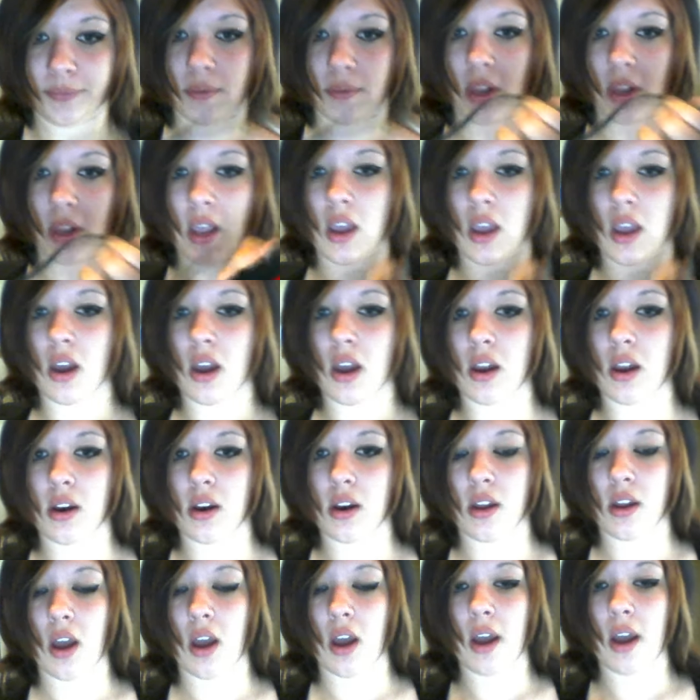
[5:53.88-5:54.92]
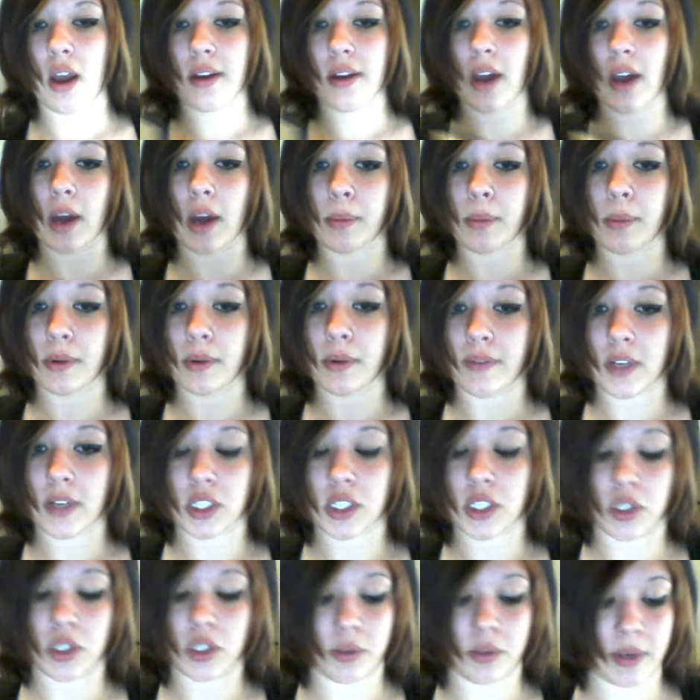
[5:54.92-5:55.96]
And I got a
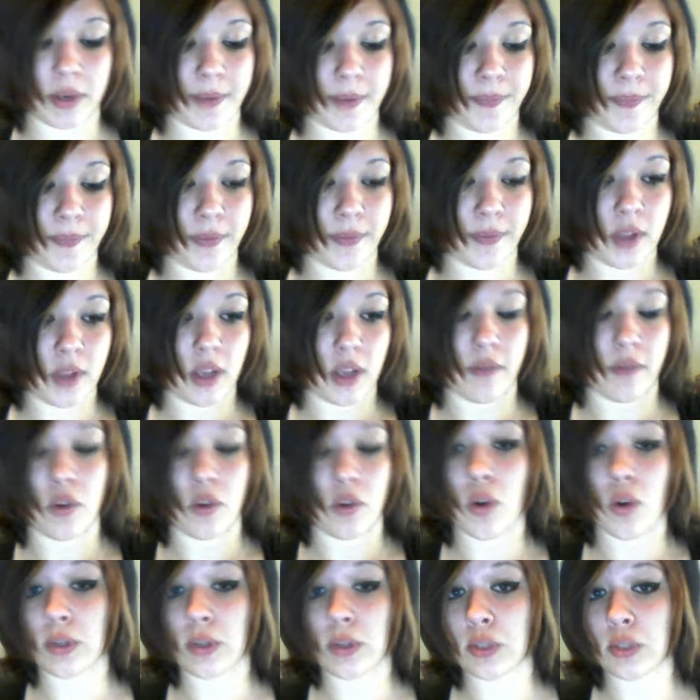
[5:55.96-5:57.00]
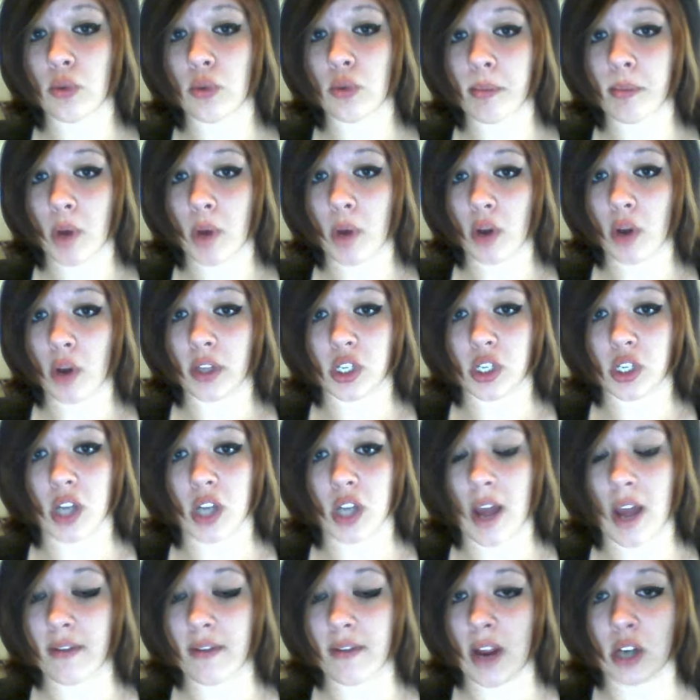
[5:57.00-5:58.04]
professional one. If you go into a mall, they should
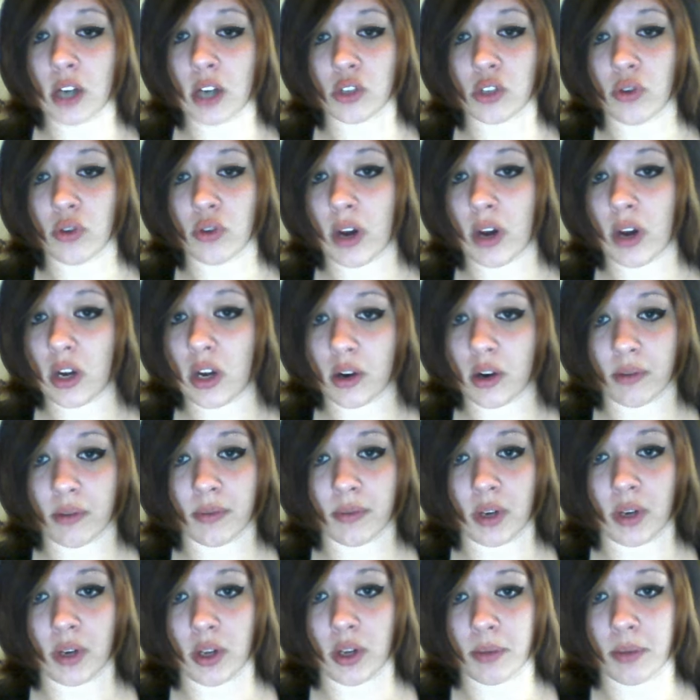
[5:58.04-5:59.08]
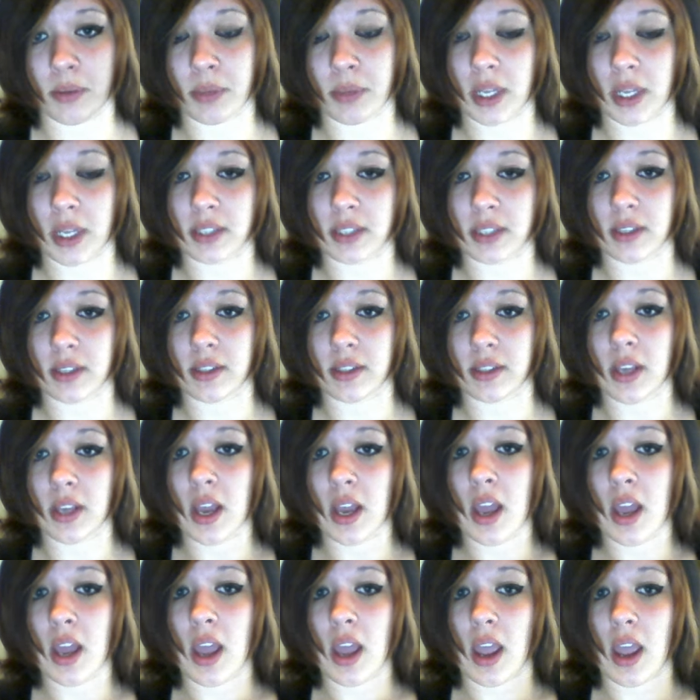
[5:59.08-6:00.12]
have hair straightener, you know, places.
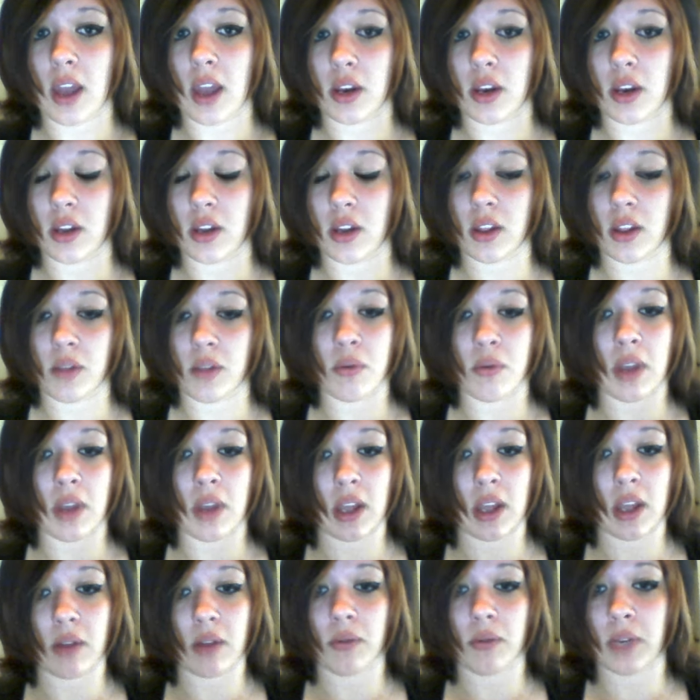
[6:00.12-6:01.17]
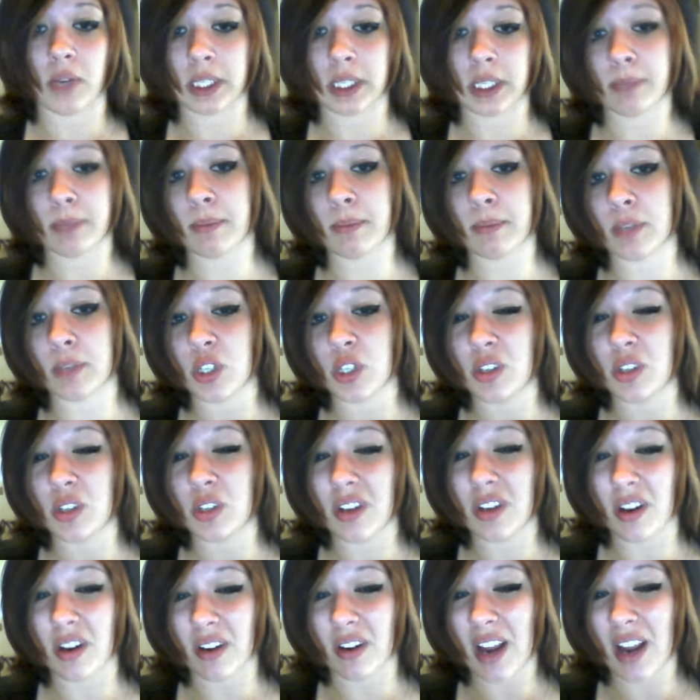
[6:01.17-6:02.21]
And you get,
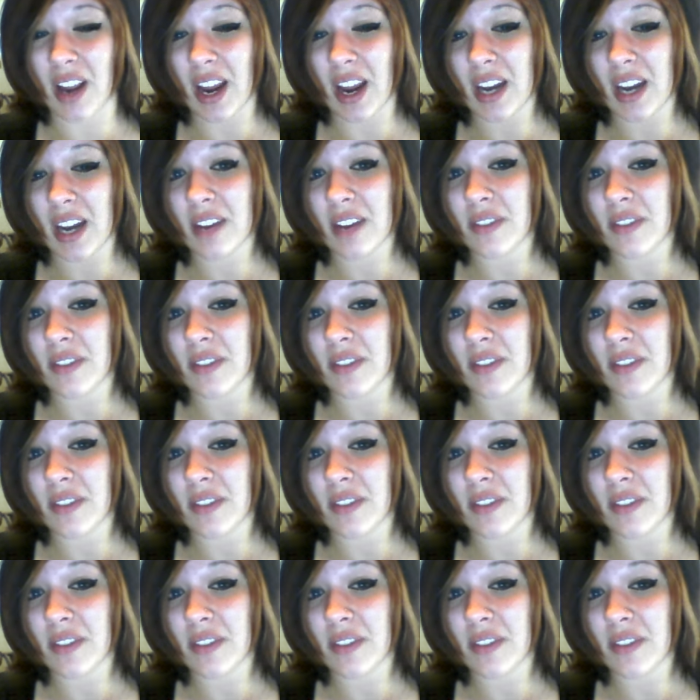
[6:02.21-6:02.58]
you know, kind of